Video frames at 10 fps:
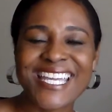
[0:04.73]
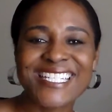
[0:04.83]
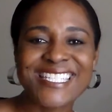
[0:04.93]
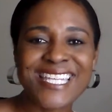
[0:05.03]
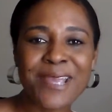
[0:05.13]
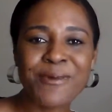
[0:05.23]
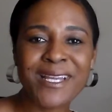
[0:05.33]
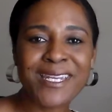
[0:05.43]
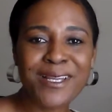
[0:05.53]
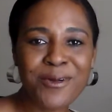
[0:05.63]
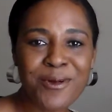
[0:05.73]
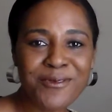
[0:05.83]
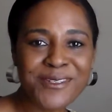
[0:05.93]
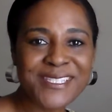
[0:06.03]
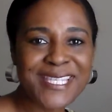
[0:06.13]
and today we're going to go
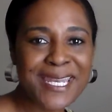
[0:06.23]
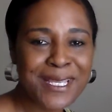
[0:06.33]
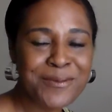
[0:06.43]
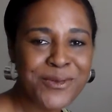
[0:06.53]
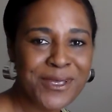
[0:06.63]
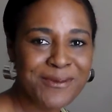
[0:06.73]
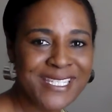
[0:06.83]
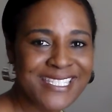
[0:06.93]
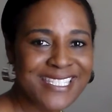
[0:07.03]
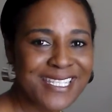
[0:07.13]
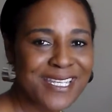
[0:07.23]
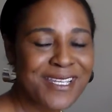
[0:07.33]
over setting appointments.